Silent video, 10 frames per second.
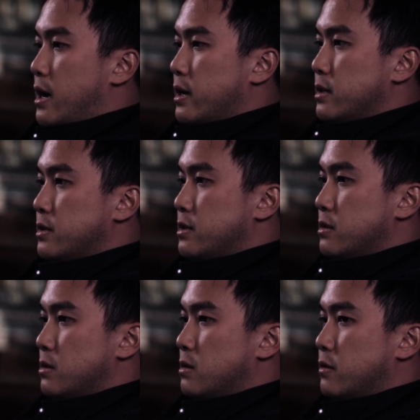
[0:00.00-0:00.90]
eyes to
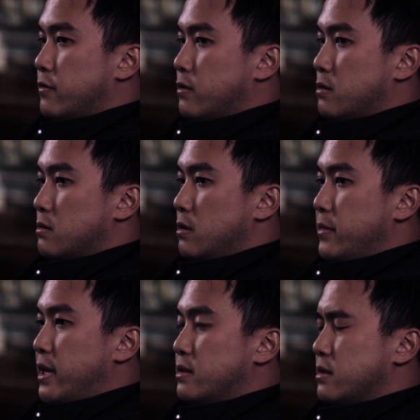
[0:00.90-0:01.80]
look for
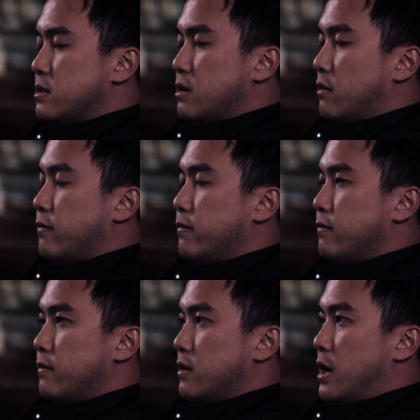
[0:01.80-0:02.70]
amazing
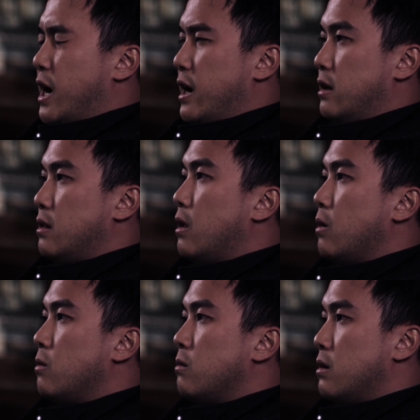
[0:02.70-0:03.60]
stuff, high and low.
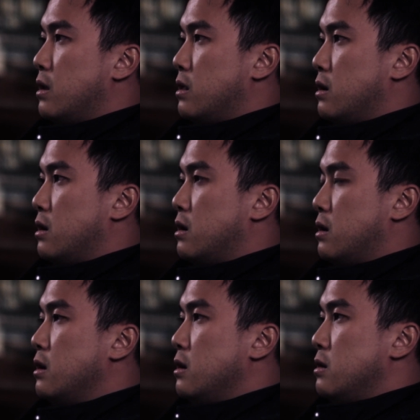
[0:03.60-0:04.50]
I think
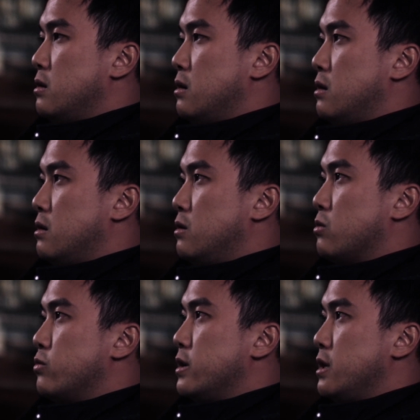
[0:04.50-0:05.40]
you're
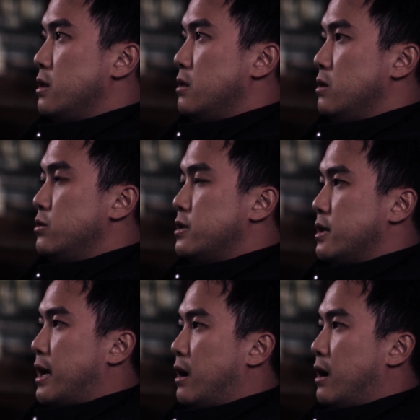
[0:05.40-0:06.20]
really losing